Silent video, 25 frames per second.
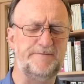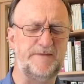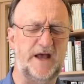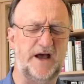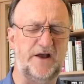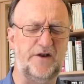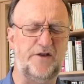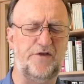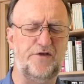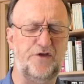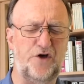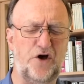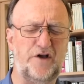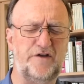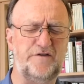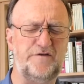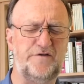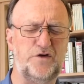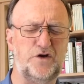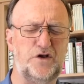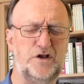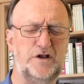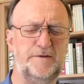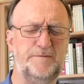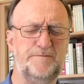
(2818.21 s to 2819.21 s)
and
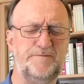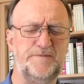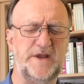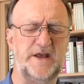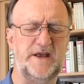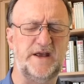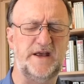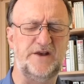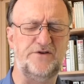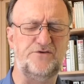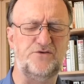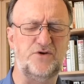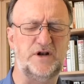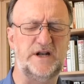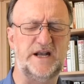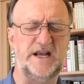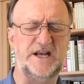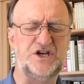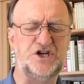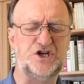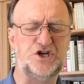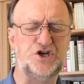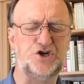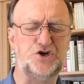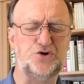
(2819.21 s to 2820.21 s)
thoughtful in
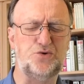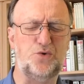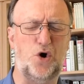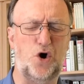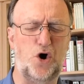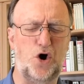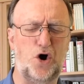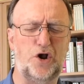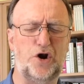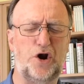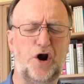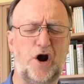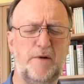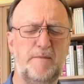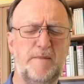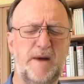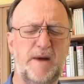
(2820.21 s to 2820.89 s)
relation to all our